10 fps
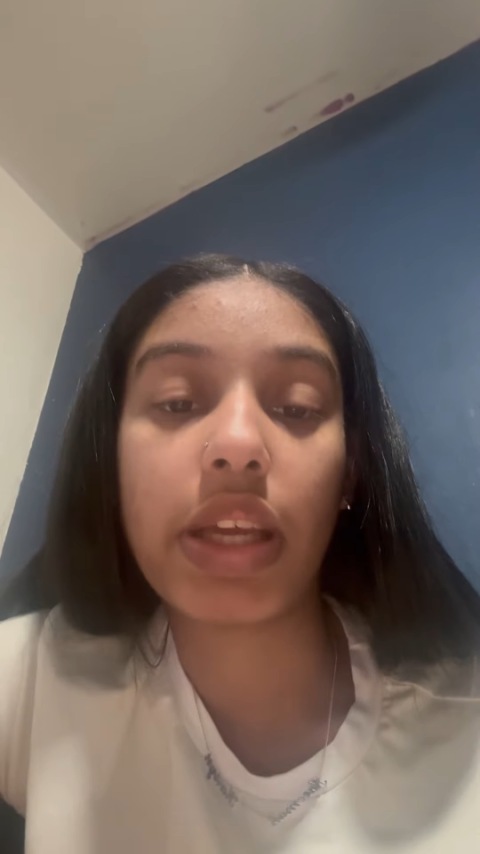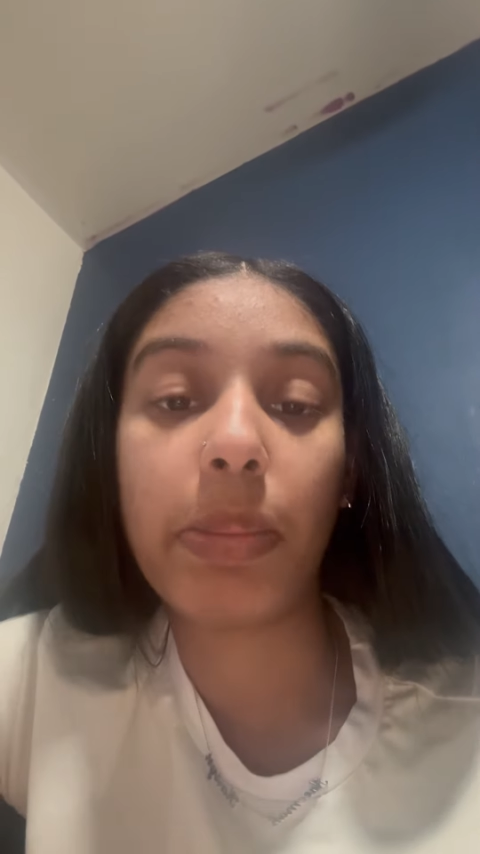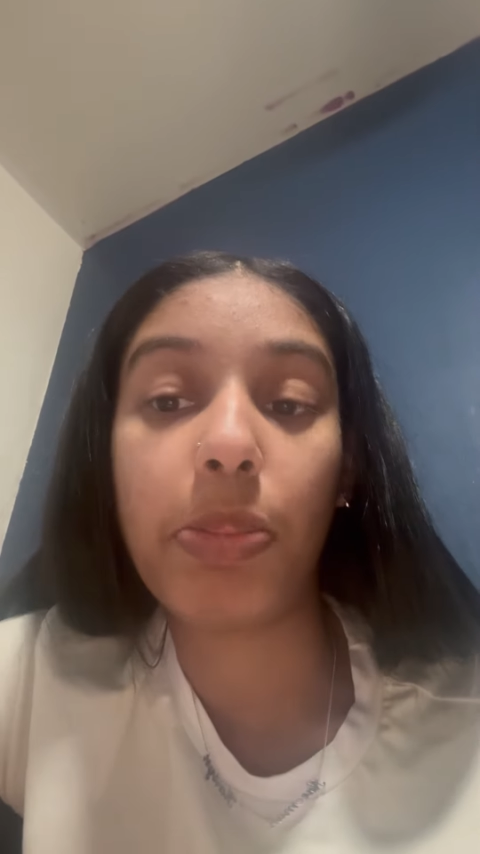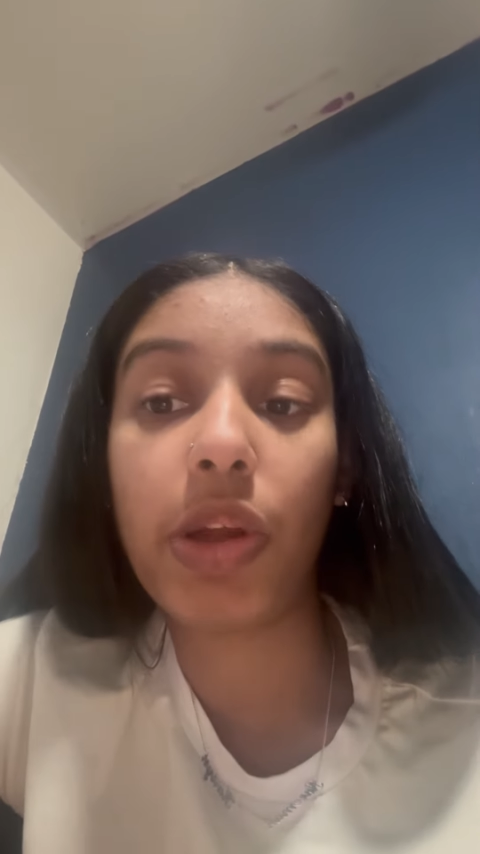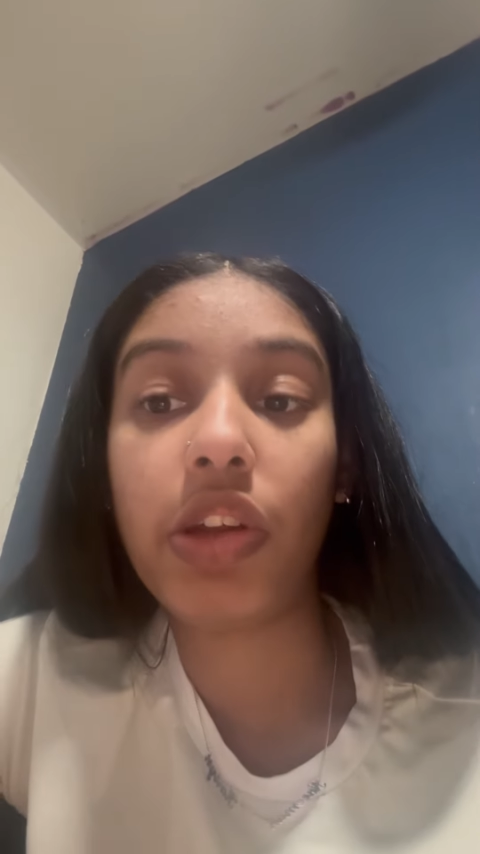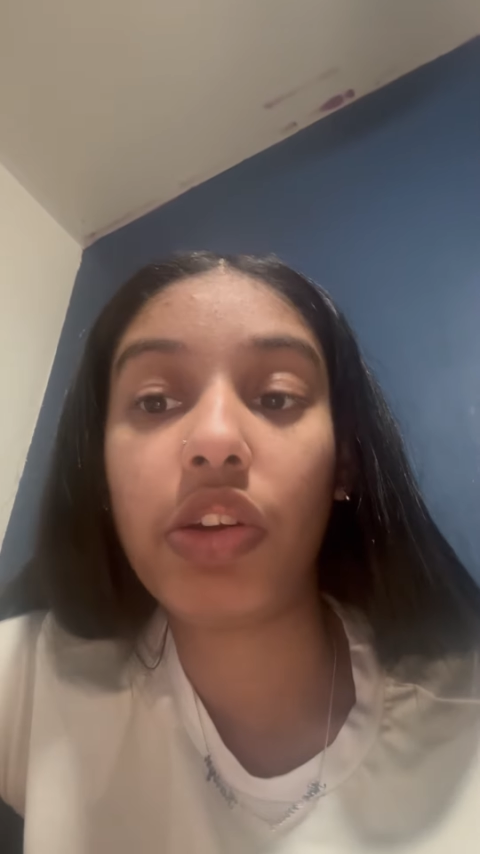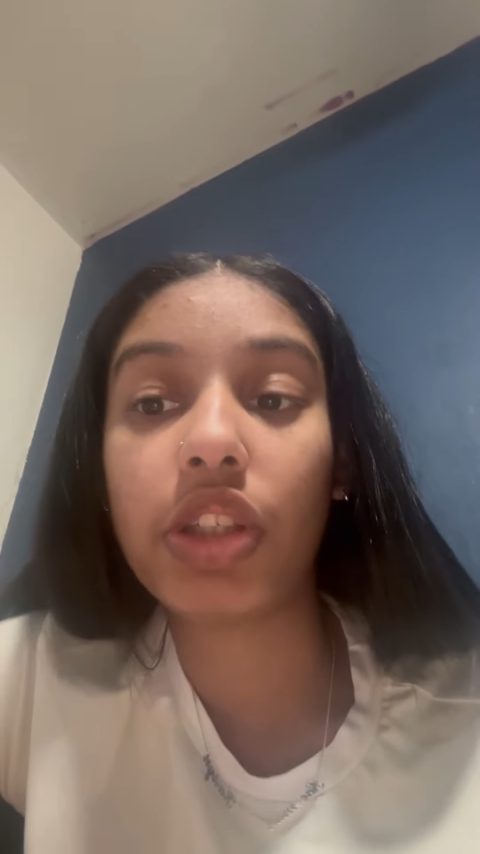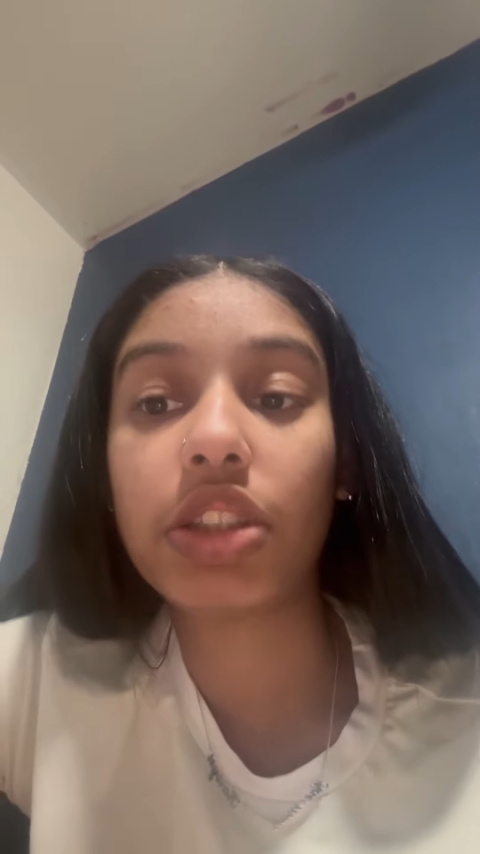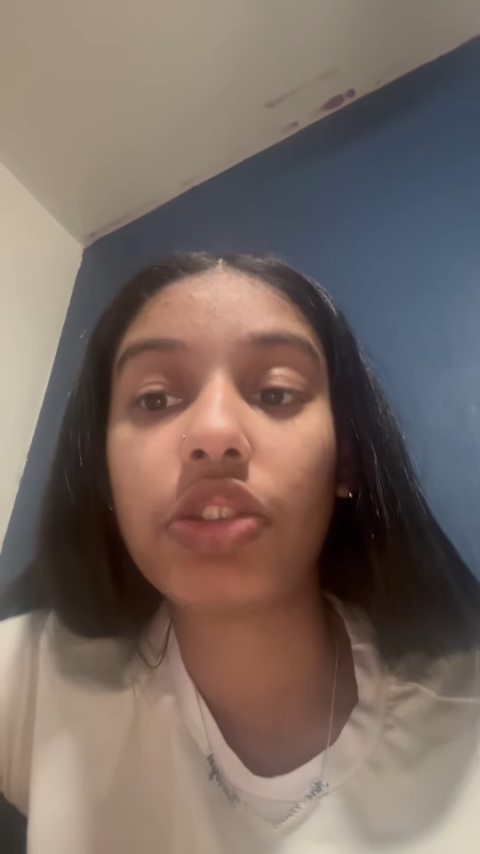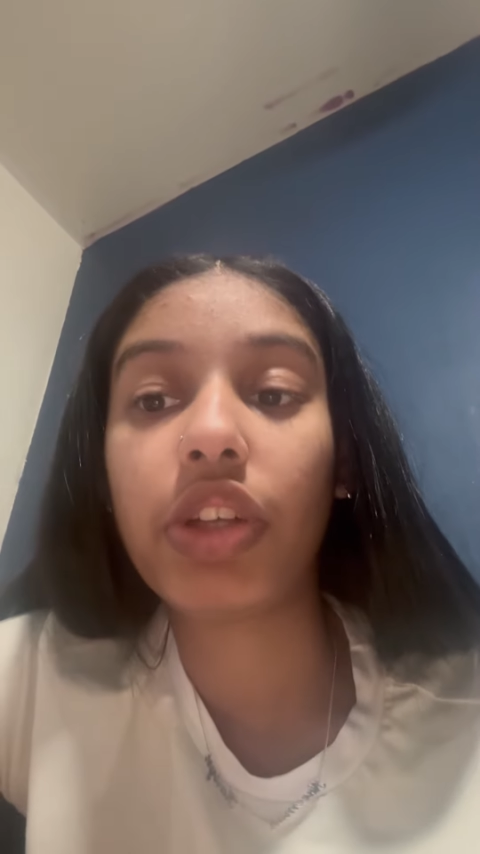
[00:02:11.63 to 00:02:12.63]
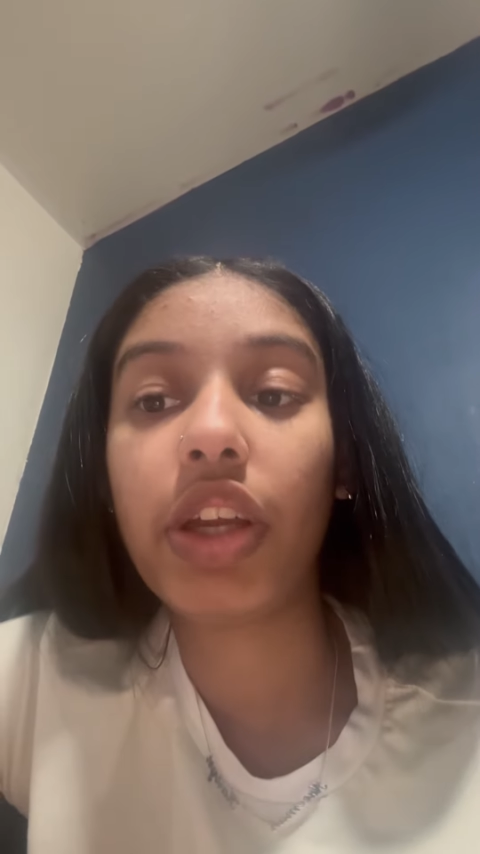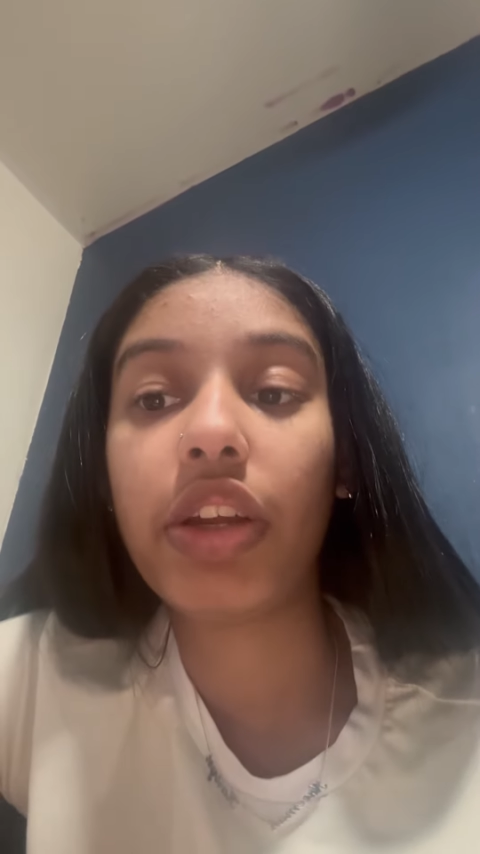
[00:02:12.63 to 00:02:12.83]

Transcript: like brain history,